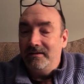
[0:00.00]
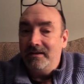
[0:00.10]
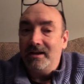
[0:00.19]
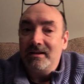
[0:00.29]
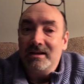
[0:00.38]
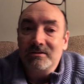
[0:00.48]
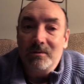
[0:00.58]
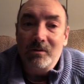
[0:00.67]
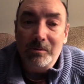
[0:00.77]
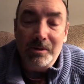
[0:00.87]
That, that's
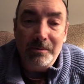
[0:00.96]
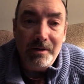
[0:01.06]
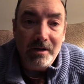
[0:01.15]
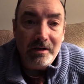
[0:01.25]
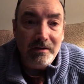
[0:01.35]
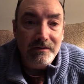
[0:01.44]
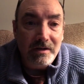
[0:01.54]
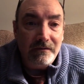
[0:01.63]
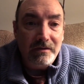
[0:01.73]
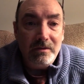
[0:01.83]
what corporate America is.
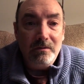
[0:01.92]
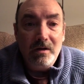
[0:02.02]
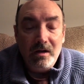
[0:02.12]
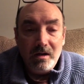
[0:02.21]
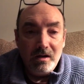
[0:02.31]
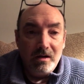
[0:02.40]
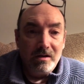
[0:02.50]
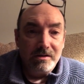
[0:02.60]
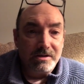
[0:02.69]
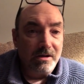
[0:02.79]
And if you
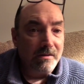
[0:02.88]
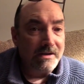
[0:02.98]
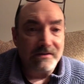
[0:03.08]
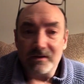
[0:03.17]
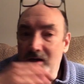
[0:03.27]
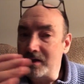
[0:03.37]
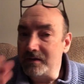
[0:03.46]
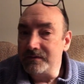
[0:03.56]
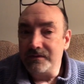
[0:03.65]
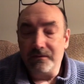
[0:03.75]
show any
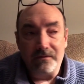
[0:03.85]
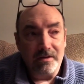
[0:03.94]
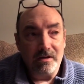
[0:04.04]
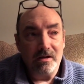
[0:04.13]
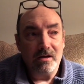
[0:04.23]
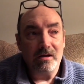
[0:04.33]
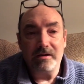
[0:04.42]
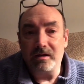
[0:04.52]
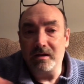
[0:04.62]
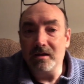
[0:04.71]
signs of
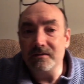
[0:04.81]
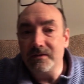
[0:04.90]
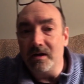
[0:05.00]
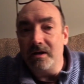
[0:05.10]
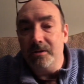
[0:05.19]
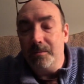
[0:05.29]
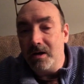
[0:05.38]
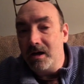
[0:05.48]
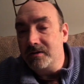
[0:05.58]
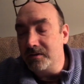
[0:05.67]
thinking outside the
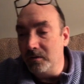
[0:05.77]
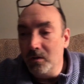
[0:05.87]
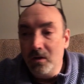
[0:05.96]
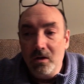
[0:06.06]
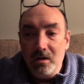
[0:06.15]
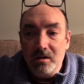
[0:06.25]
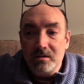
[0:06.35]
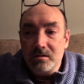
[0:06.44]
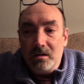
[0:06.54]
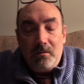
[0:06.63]
box or
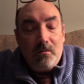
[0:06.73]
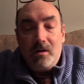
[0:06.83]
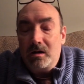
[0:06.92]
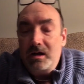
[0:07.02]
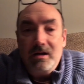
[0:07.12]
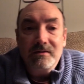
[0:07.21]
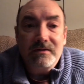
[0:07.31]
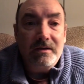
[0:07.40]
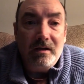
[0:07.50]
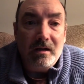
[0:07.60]
walking
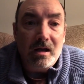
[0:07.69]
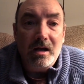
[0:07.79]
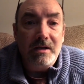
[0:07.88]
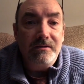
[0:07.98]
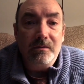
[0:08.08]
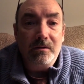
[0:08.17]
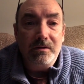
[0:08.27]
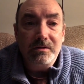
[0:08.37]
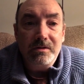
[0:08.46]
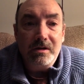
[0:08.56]
outside the lines, or
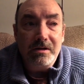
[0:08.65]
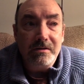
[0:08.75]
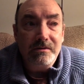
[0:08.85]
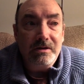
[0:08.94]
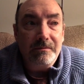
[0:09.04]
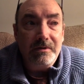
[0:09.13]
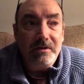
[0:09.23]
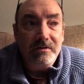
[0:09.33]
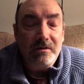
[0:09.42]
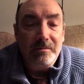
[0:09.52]
you trying to do something
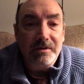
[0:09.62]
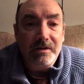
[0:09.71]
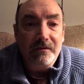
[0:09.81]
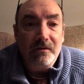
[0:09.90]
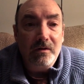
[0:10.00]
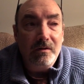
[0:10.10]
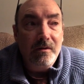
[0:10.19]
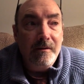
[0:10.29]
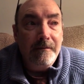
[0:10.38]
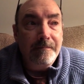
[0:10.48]
that's a little bit different,
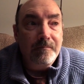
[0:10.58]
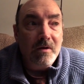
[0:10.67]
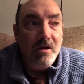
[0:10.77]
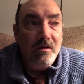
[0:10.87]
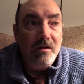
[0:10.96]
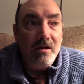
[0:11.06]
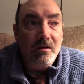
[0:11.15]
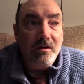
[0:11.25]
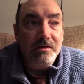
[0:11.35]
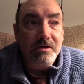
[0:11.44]
they
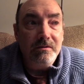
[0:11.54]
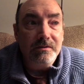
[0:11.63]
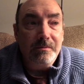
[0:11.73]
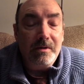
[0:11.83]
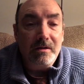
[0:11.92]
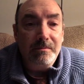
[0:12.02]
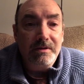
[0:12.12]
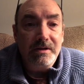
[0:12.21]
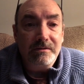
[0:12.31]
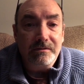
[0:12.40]
look at you as a
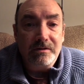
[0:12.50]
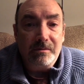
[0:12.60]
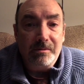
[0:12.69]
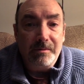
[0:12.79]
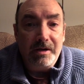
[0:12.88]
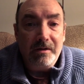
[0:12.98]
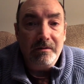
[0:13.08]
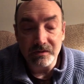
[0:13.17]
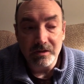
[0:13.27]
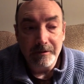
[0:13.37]
potential troublemaker.